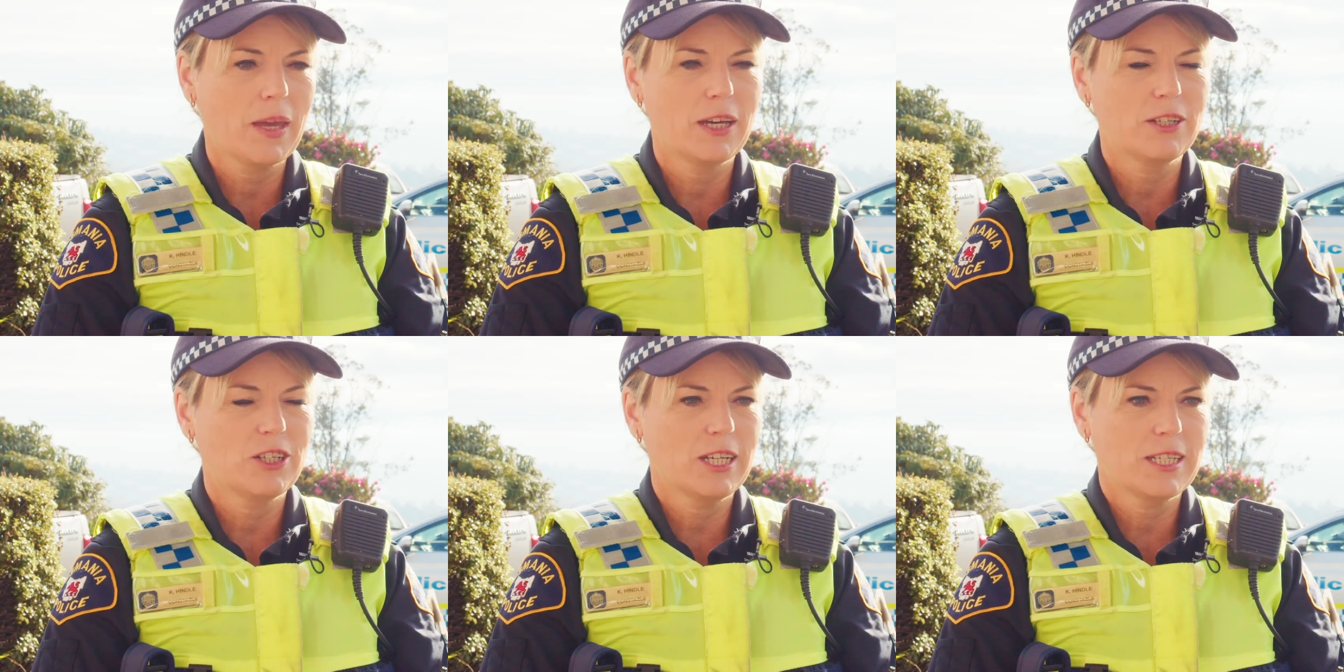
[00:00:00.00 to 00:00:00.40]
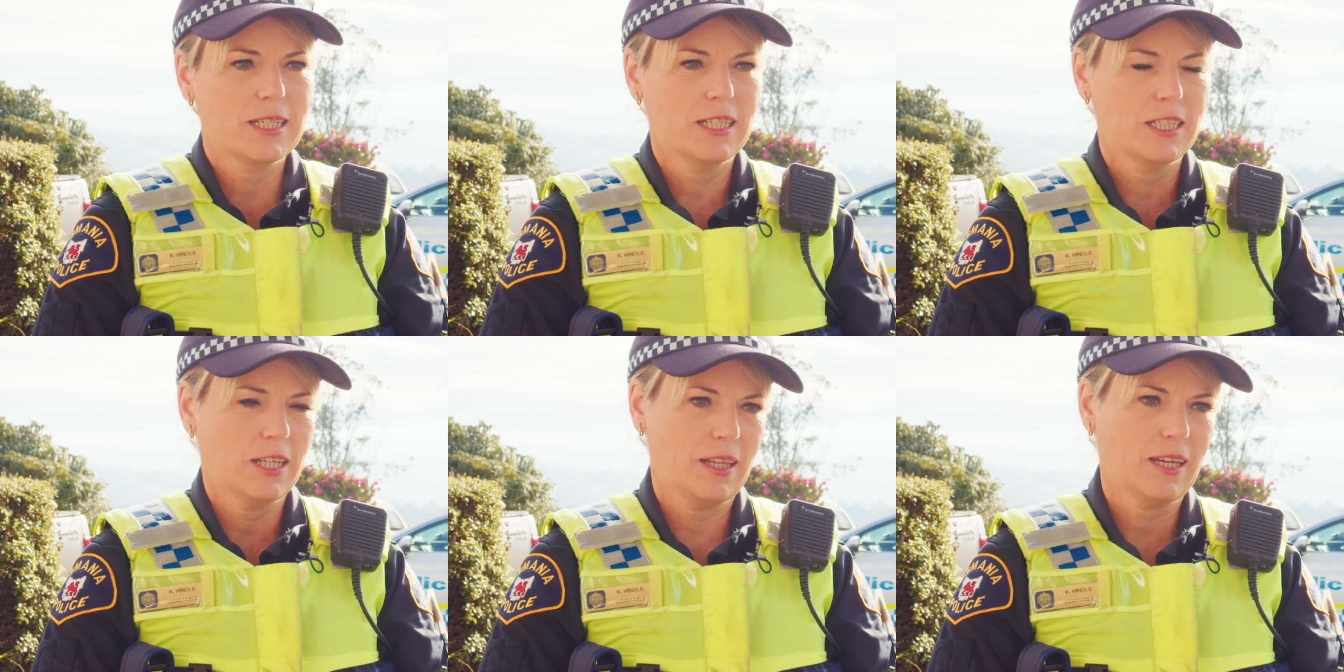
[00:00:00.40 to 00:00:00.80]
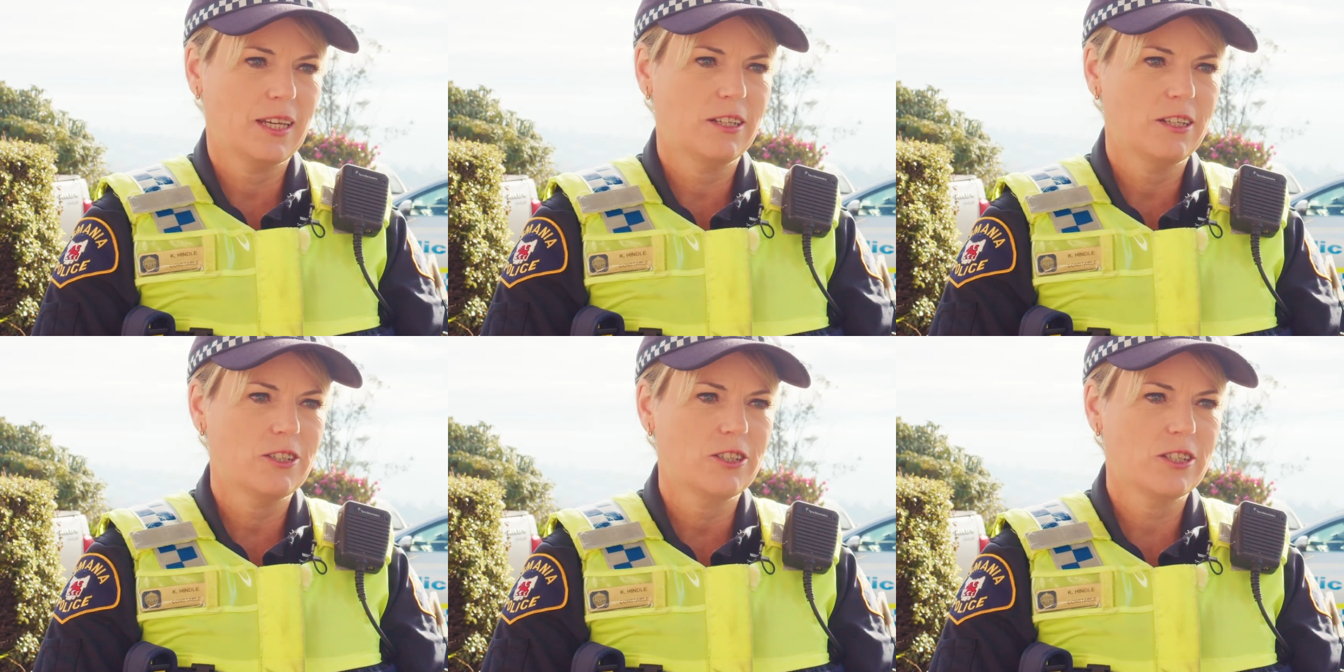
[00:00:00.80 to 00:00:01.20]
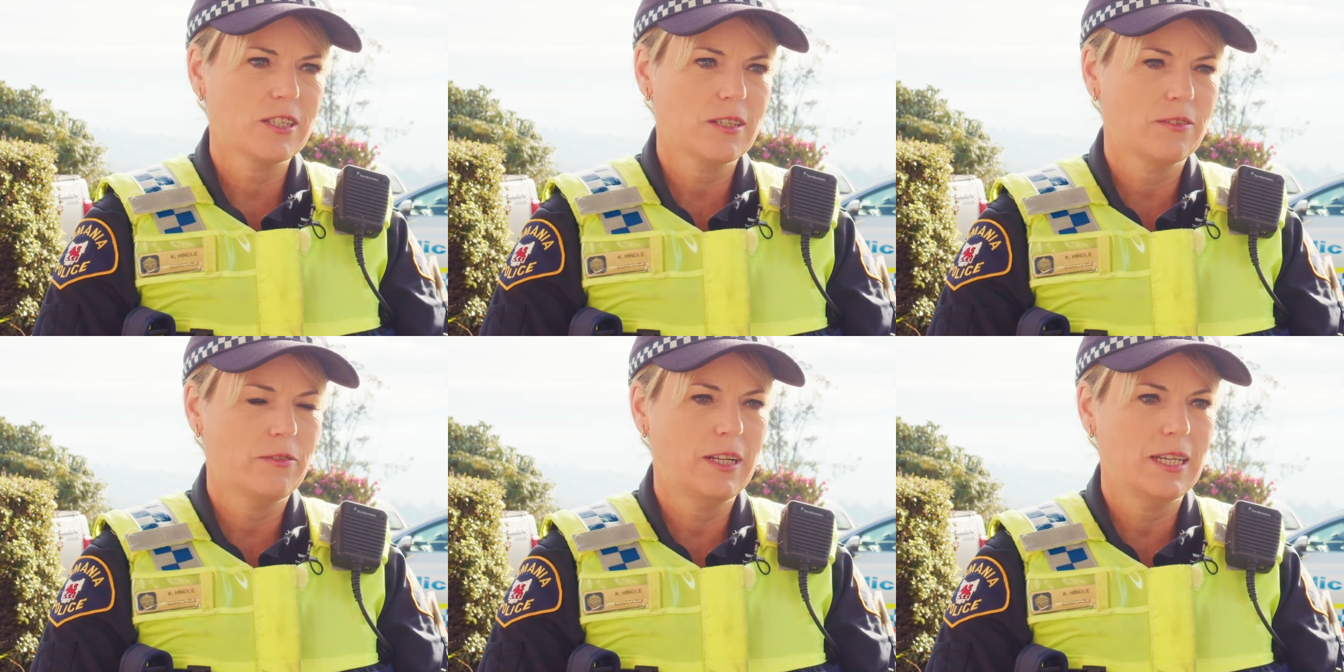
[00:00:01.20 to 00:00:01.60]
adjust it to the
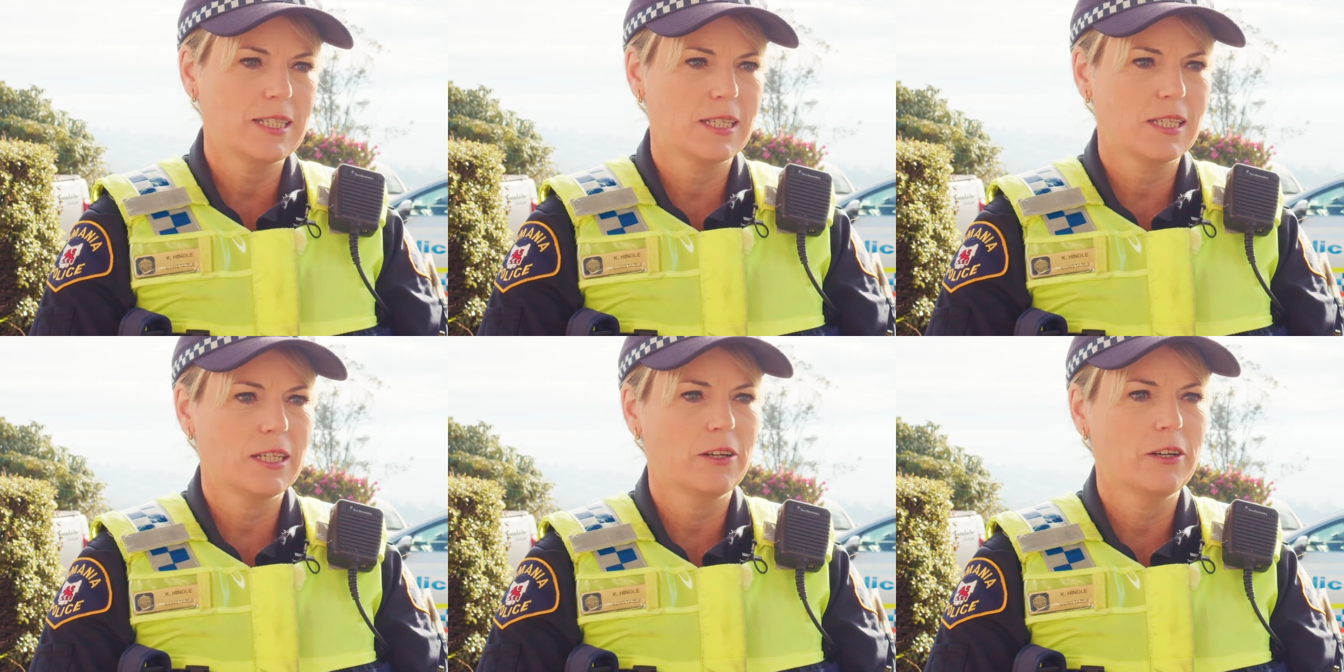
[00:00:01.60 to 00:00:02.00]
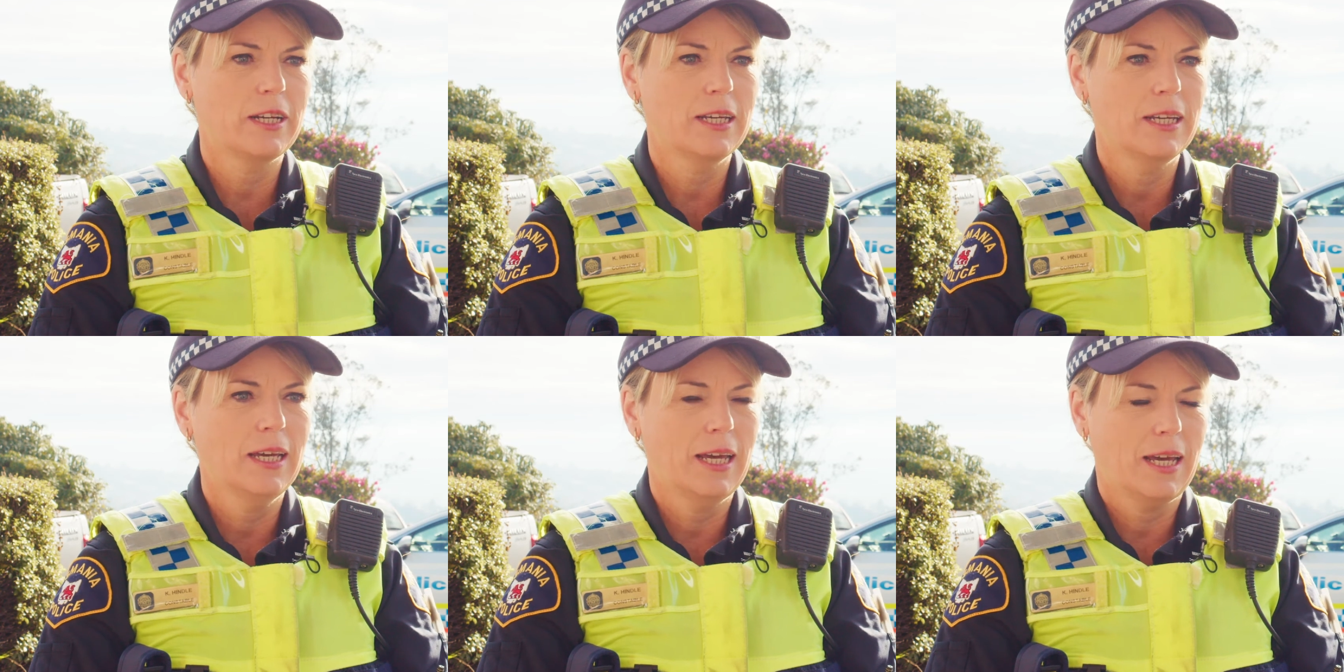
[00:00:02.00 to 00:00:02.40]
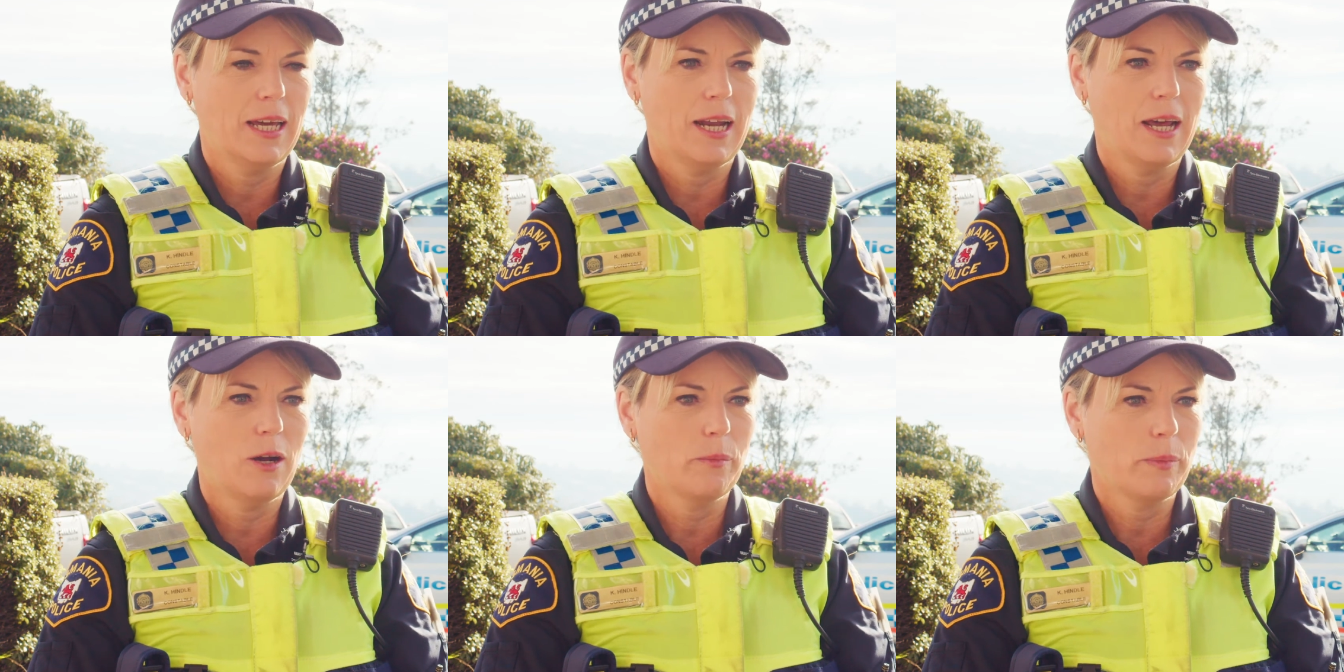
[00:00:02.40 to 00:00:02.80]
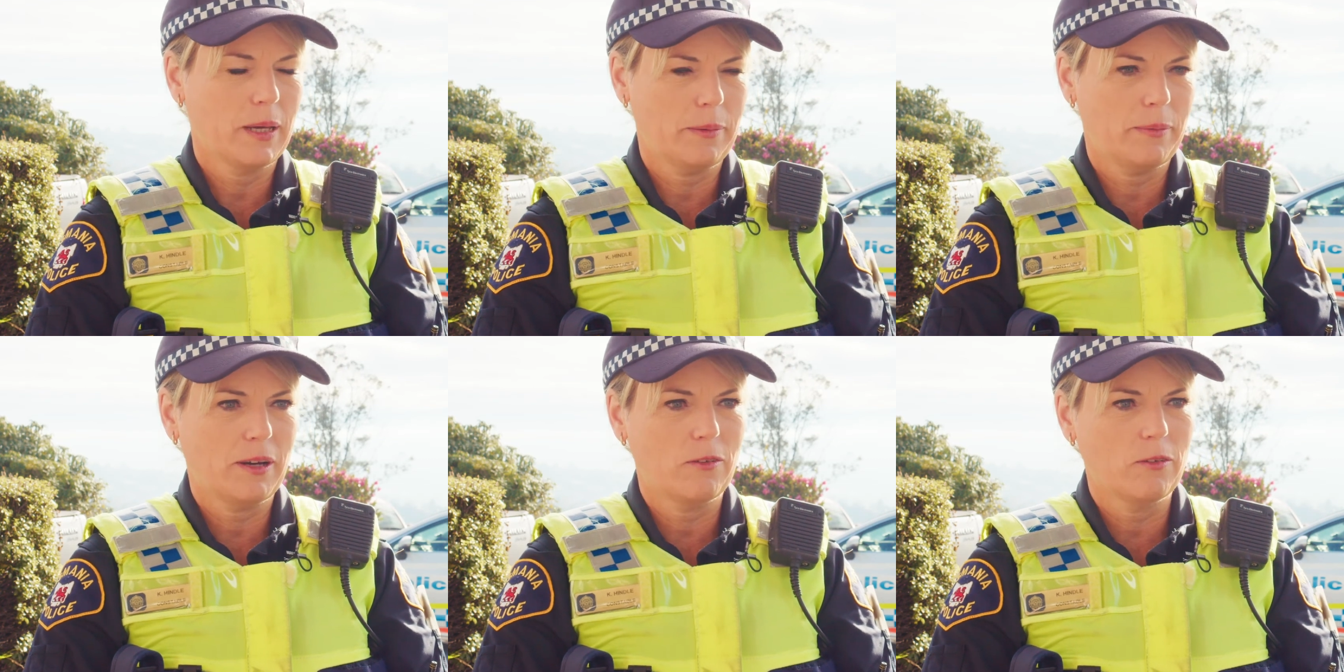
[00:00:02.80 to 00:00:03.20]
conditions if necessary, and help
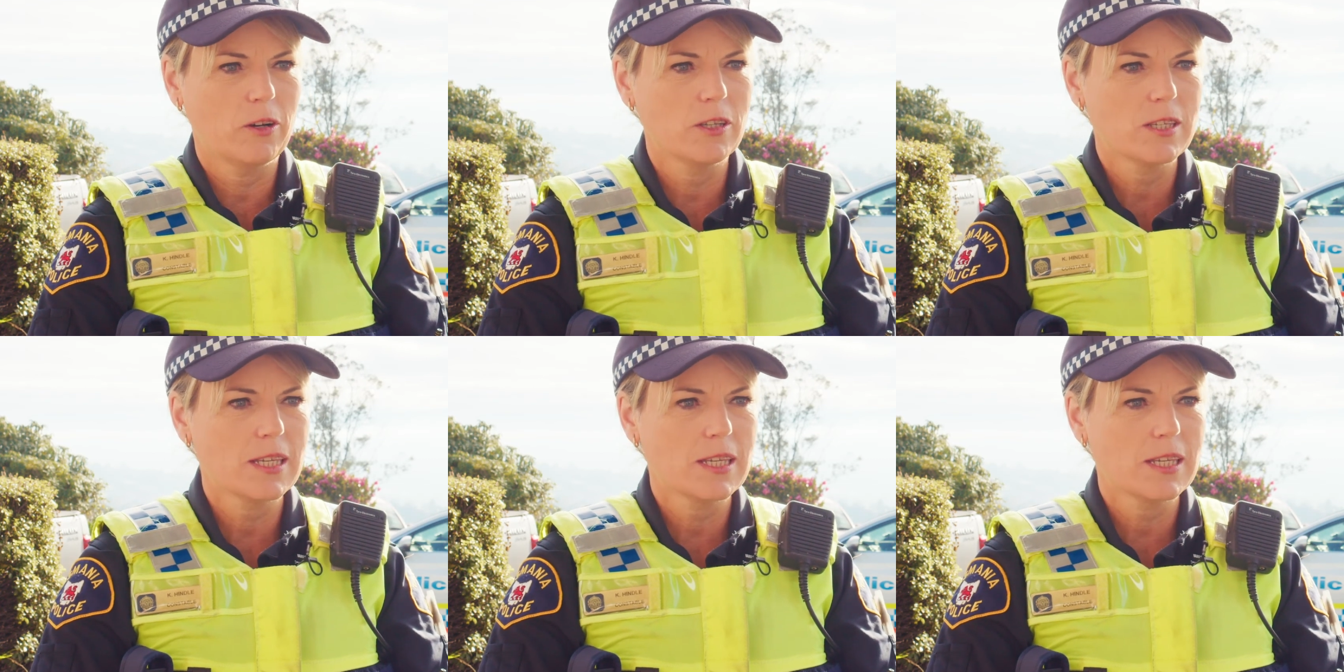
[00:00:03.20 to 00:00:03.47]
keep our roads